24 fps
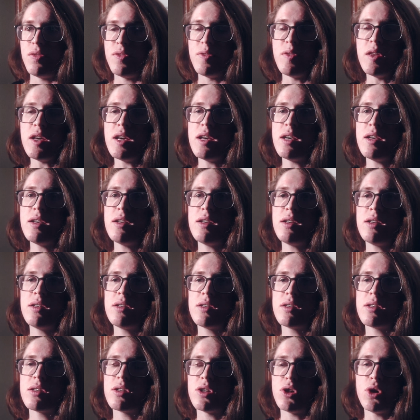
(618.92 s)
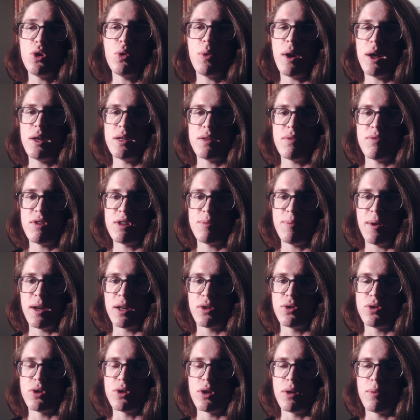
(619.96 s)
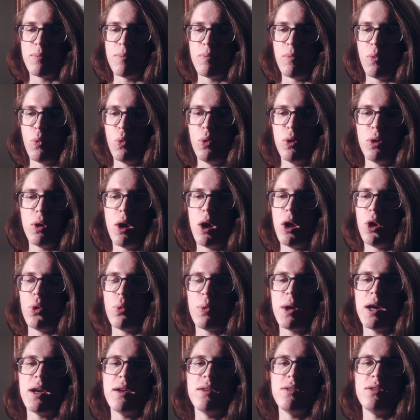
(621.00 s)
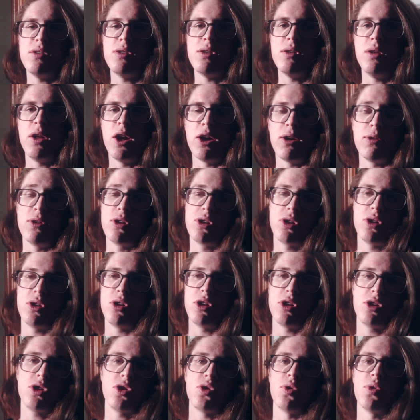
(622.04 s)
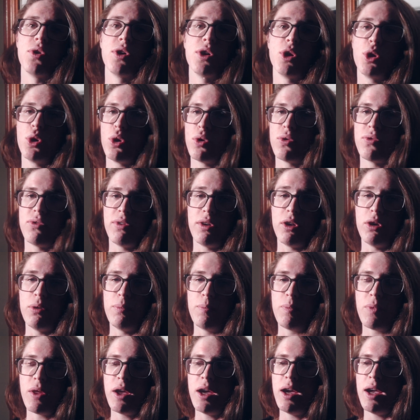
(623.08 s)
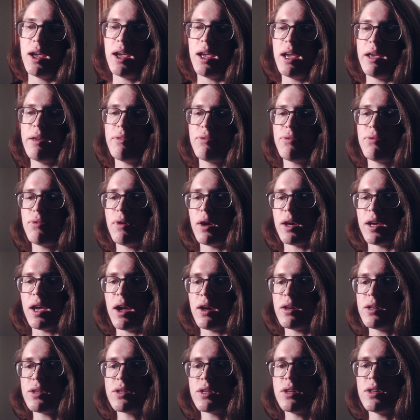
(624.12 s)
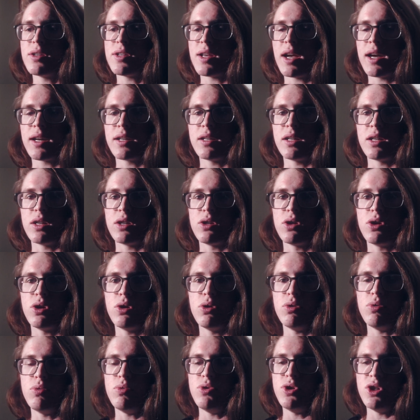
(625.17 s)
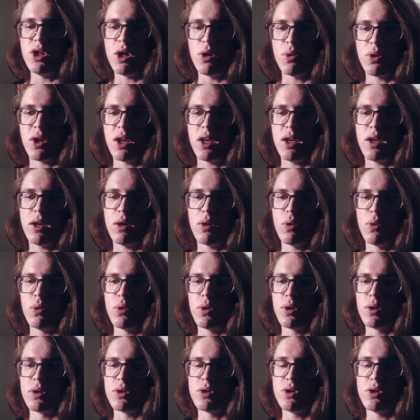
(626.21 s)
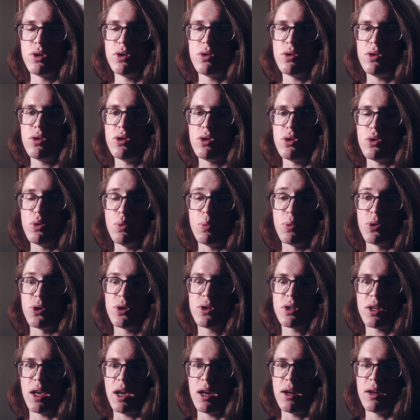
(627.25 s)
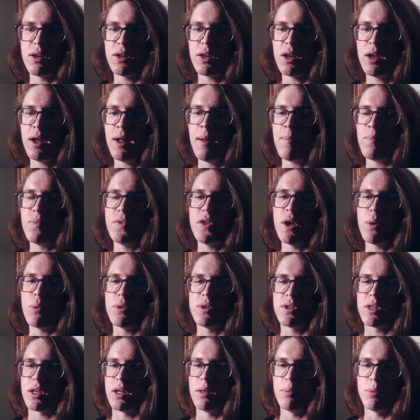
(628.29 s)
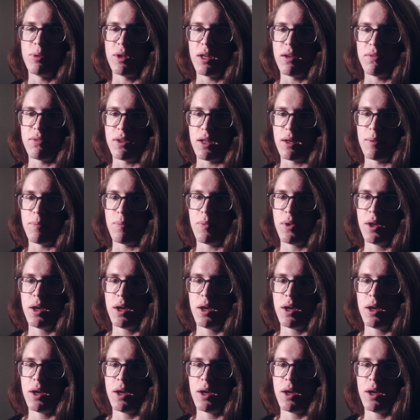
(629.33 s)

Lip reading: These two ends of the spectrum will always just destroy your film. If a character is acting too jokey or super scared, no one's going to believe them.